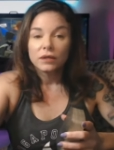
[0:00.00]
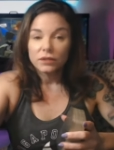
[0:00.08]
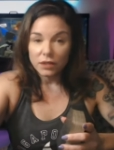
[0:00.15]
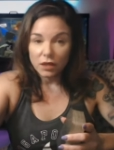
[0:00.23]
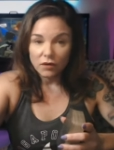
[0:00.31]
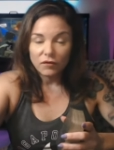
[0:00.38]

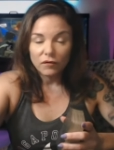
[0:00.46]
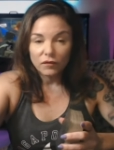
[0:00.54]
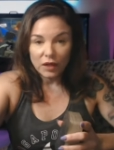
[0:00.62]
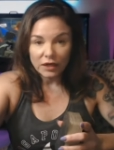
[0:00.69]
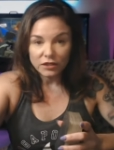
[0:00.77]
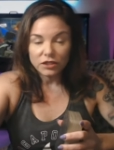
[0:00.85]

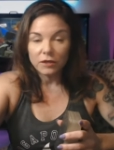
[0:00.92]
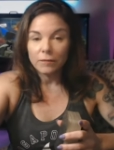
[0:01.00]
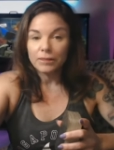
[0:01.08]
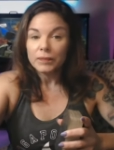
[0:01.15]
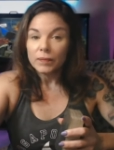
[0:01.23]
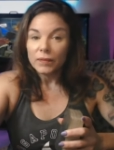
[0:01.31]

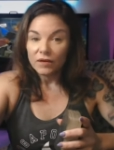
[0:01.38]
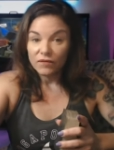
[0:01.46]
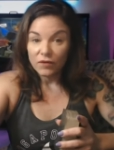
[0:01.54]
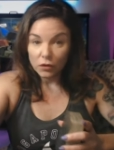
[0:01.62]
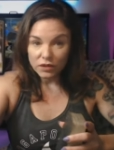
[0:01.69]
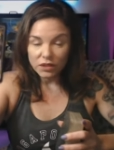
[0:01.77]
Self-reflection.
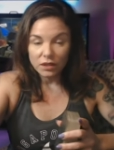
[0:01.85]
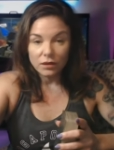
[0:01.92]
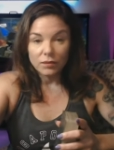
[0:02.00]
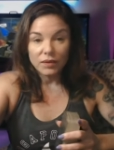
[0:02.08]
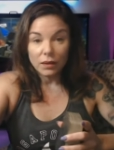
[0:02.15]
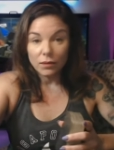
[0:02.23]
Focusing
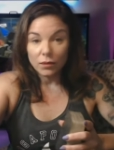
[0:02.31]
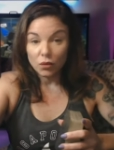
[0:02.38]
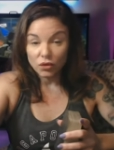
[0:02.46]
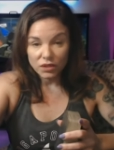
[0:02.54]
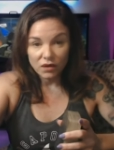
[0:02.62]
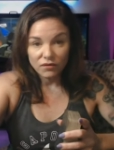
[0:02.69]
and becoming
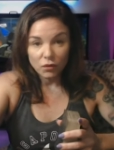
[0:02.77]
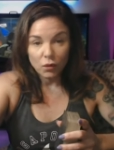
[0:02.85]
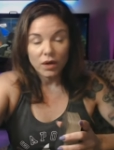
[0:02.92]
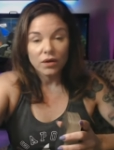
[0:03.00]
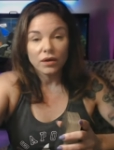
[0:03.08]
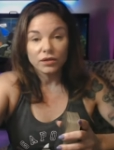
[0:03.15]
more
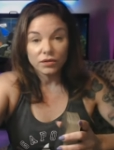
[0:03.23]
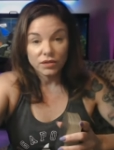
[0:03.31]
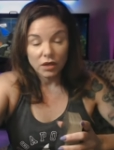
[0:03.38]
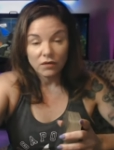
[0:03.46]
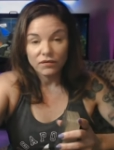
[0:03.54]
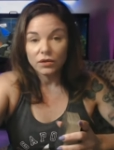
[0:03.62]
self-aware on
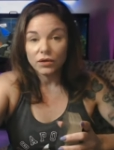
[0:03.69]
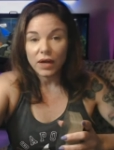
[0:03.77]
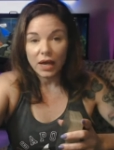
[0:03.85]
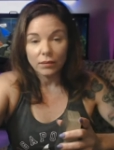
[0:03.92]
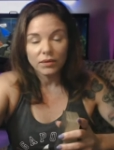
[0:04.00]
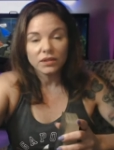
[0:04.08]
yourself and your
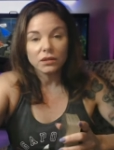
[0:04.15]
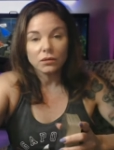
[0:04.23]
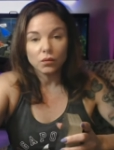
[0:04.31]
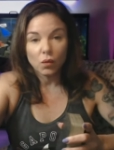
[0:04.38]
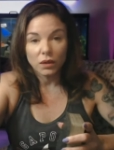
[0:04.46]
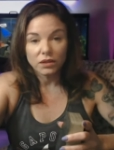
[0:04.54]
habits
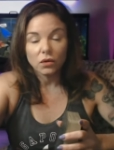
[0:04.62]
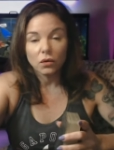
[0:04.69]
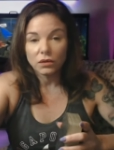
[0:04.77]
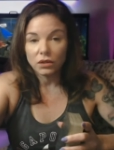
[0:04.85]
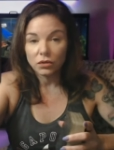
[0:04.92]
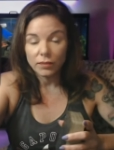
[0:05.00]
and what's
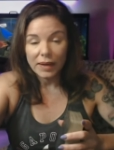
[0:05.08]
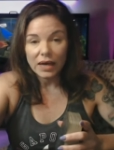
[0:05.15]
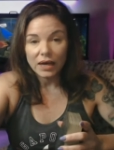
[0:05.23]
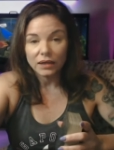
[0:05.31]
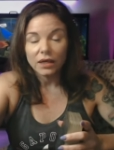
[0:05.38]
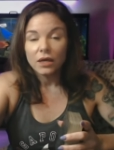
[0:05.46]
holding you
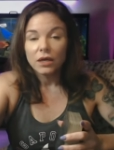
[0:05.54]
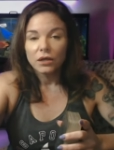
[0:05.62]
back,